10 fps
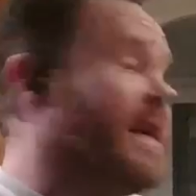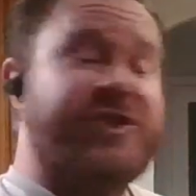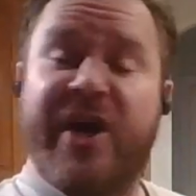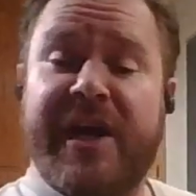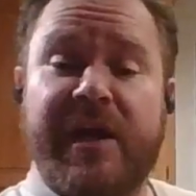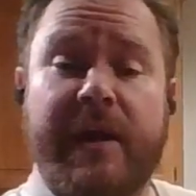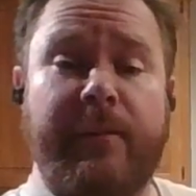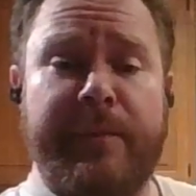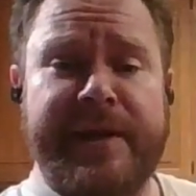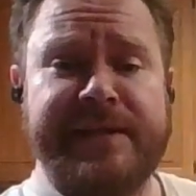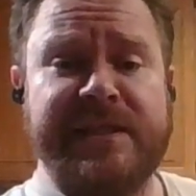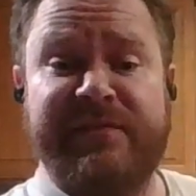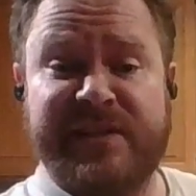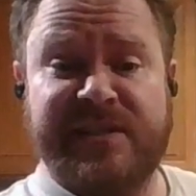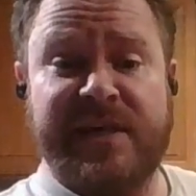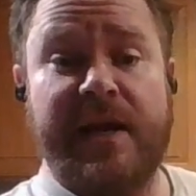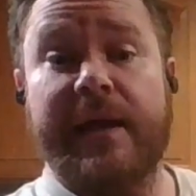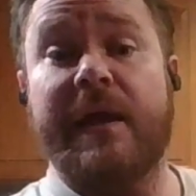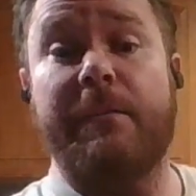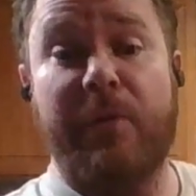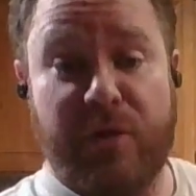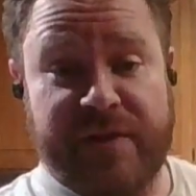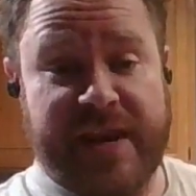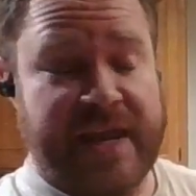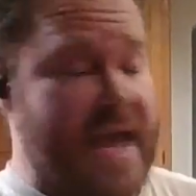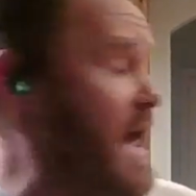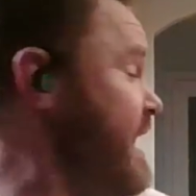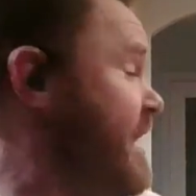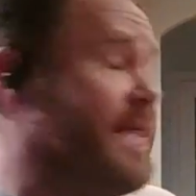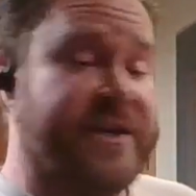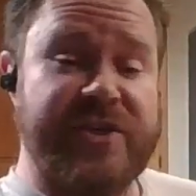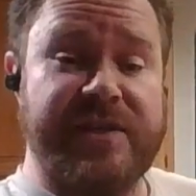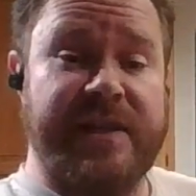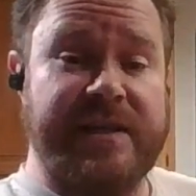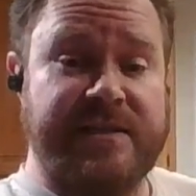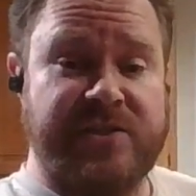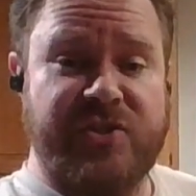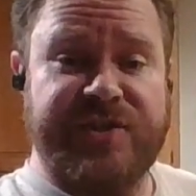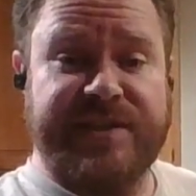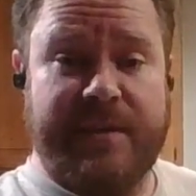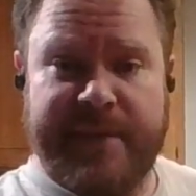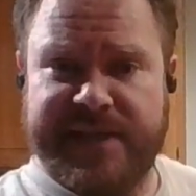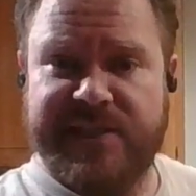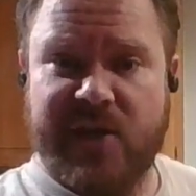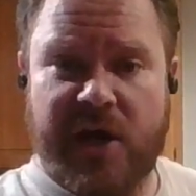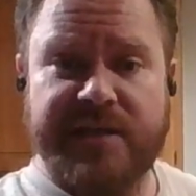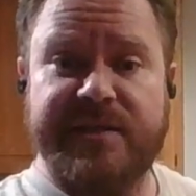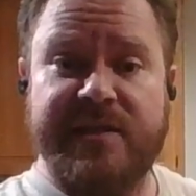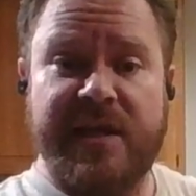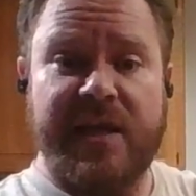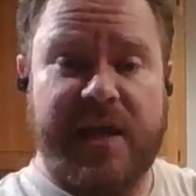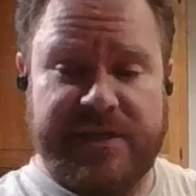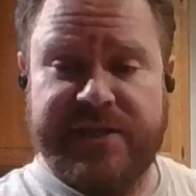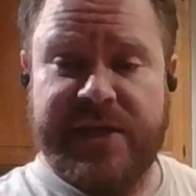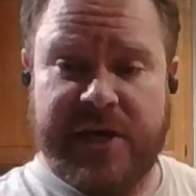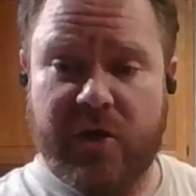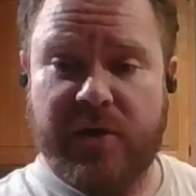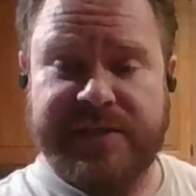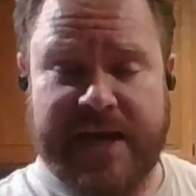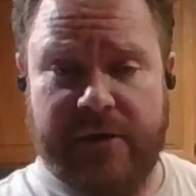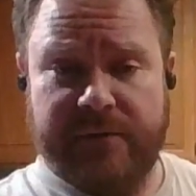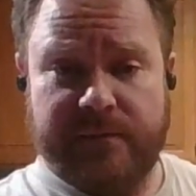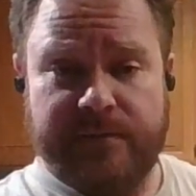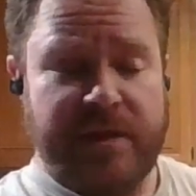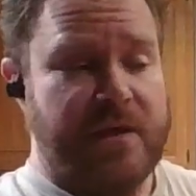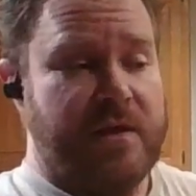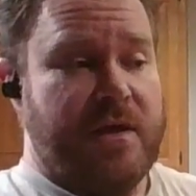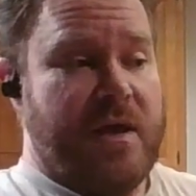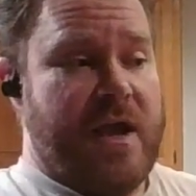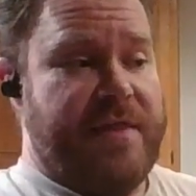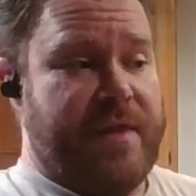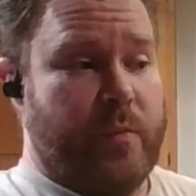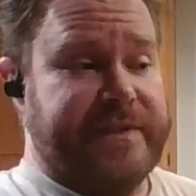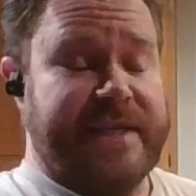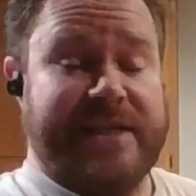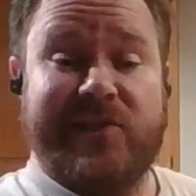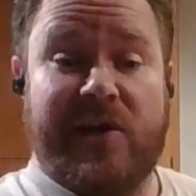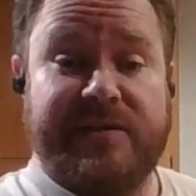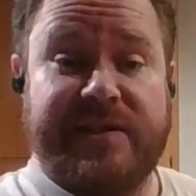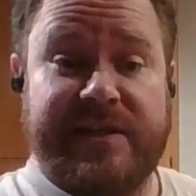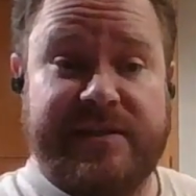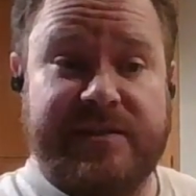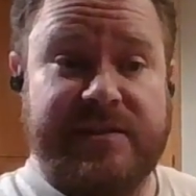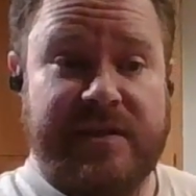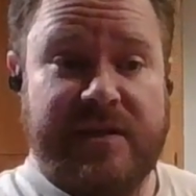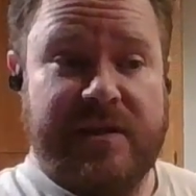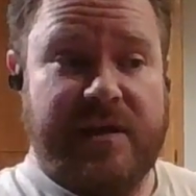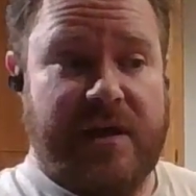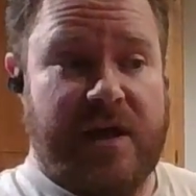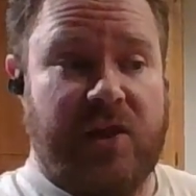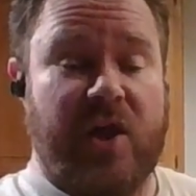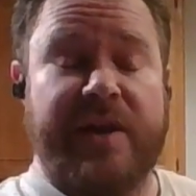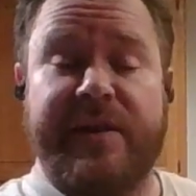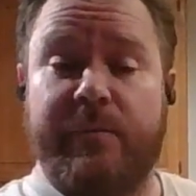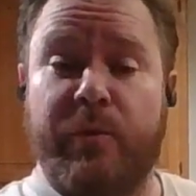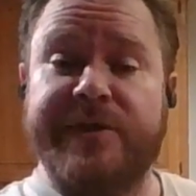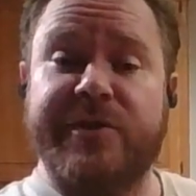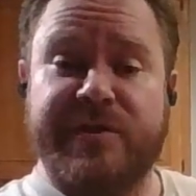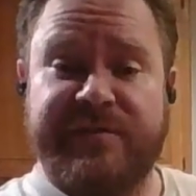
to check it in a couple minutes, and if it's done, I'm going to pull that again, and then just let my sauce continue to cook down. And then once that sauce is a lot of the moisture is